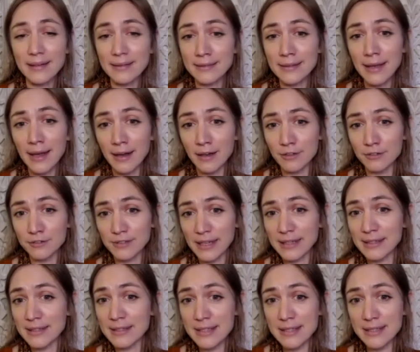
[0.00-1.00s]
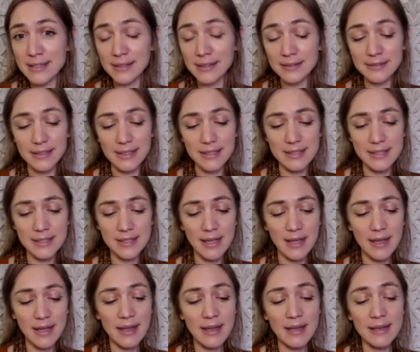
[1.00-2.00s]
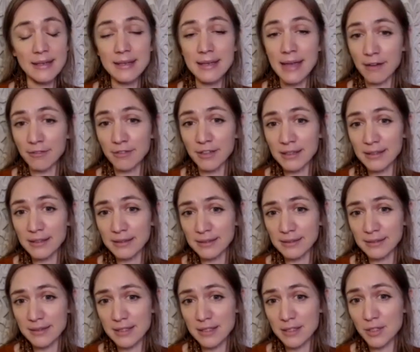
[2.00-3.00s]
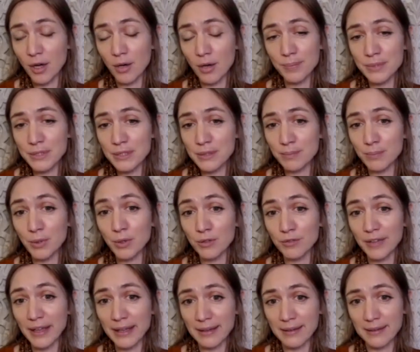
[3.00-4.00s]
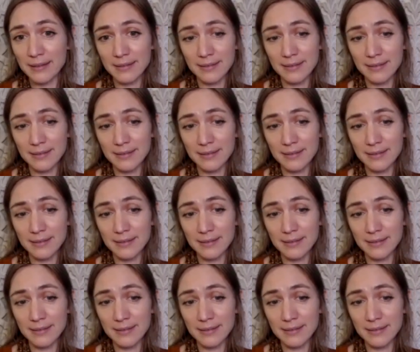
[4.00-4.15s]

love in stillness never stops moving.